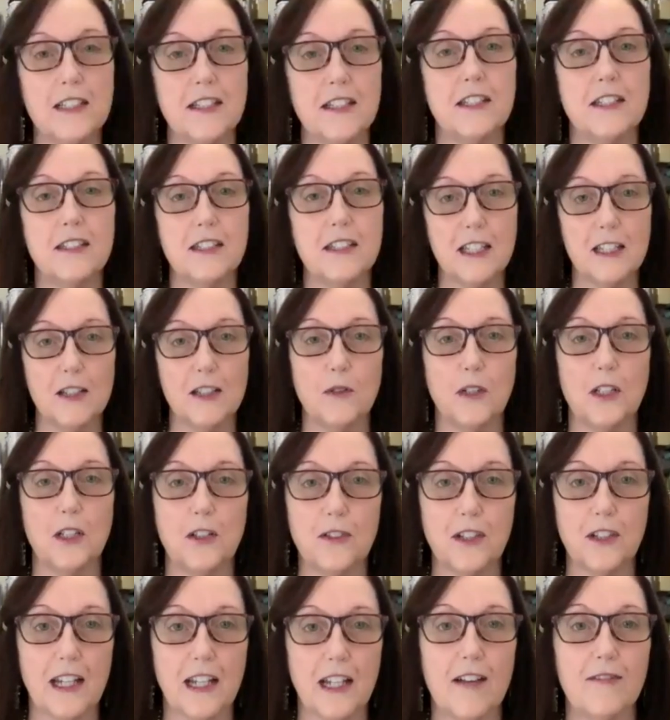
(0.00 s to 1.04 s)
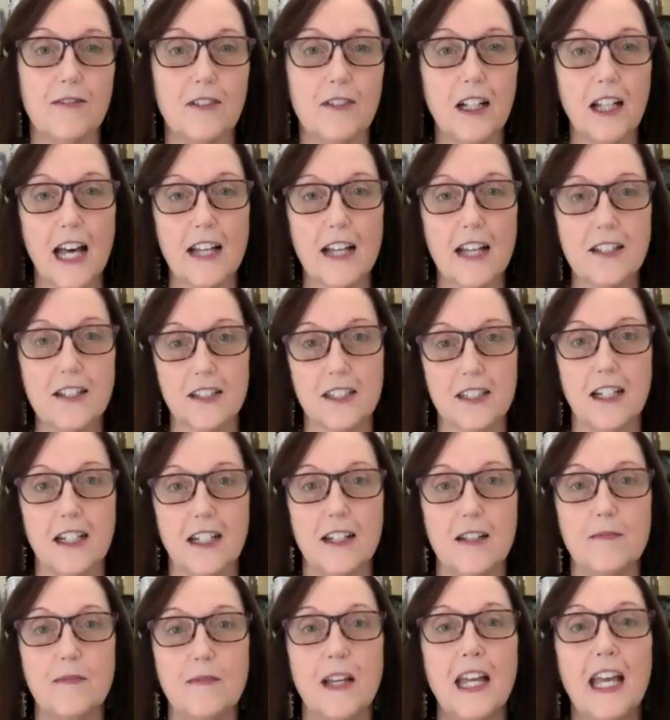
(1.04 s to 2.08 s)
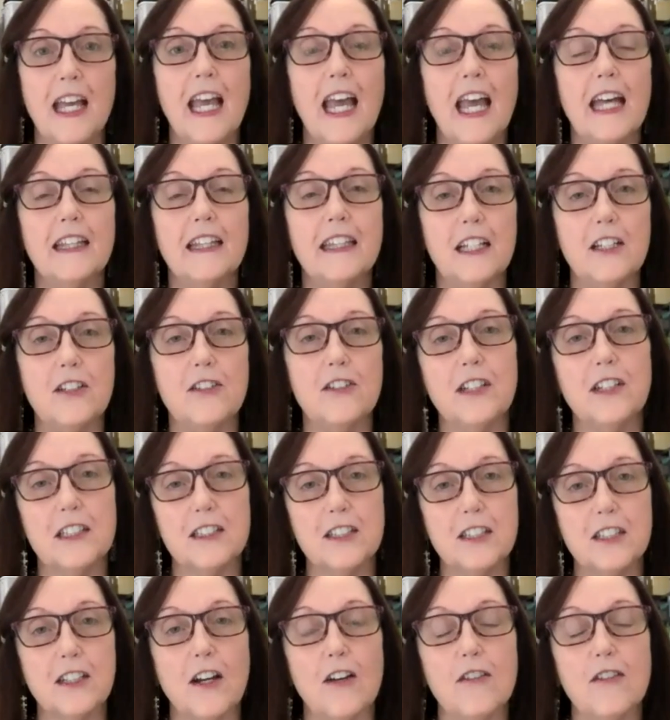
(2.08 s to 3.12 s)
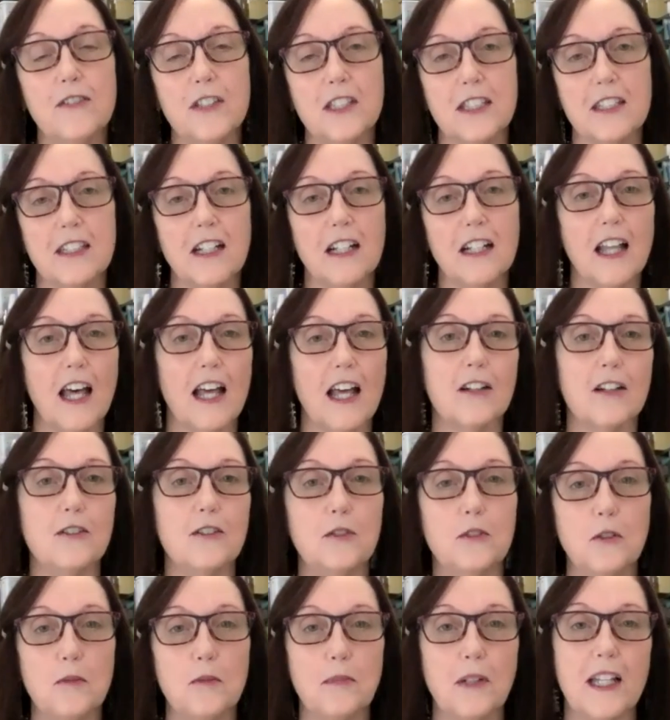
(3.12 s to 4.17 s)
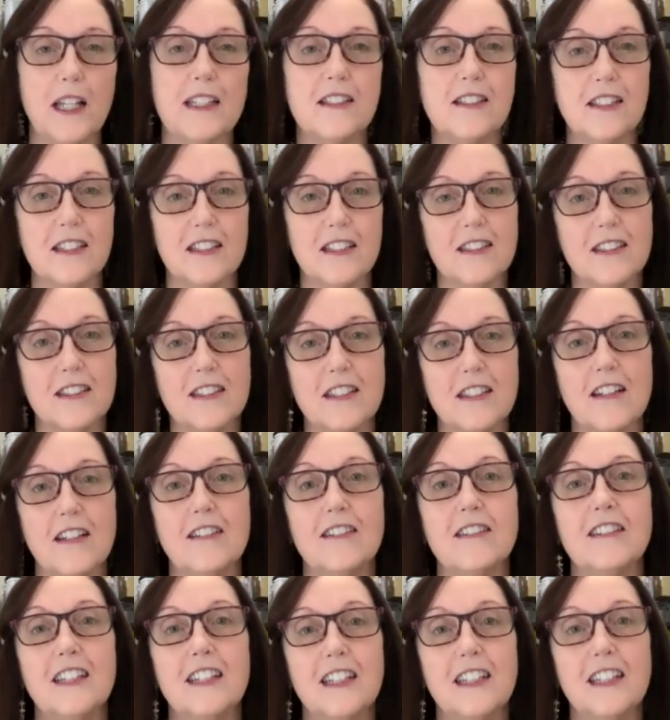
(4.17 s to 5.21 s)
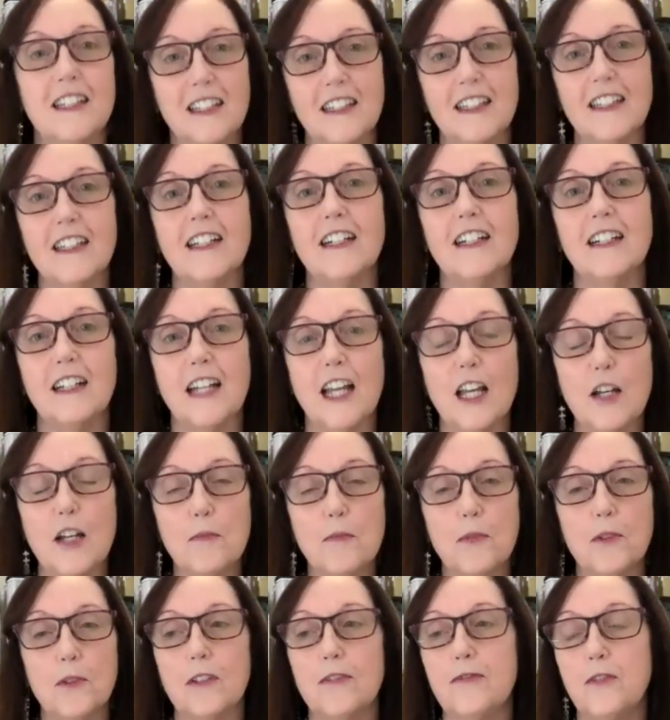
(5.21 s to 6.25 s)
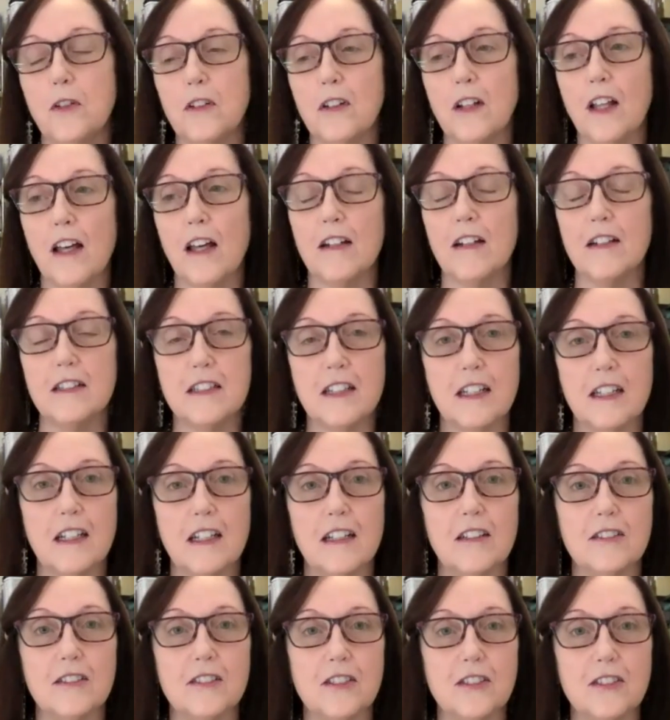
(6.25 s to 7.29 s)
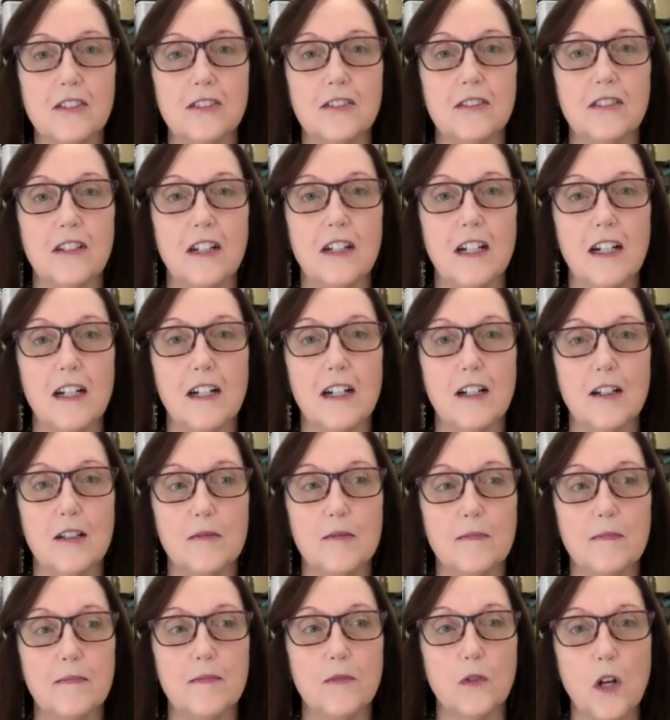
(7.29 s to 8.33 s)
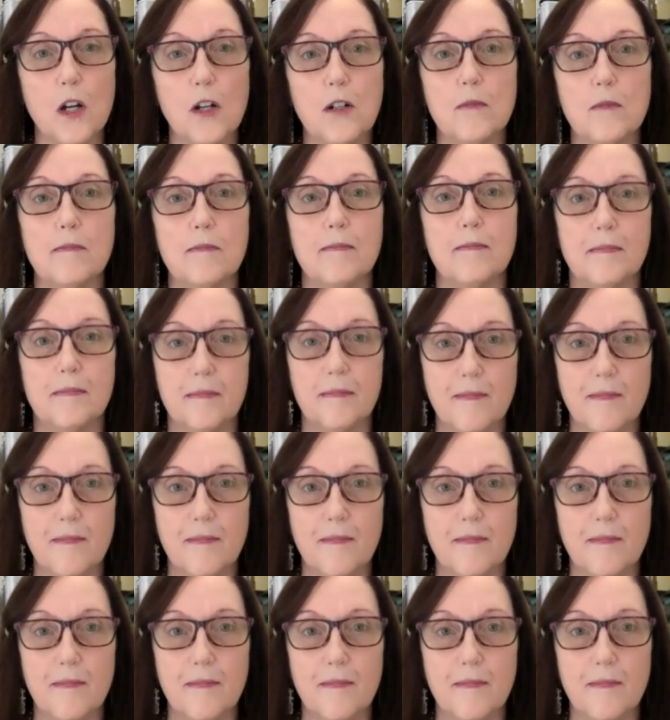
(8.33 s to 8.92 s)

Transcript: at sea when you can have class time, and then you get to go visit a lot of cool places. So yeah, oh April God. Fort Lauderdale to um, oh, Rome.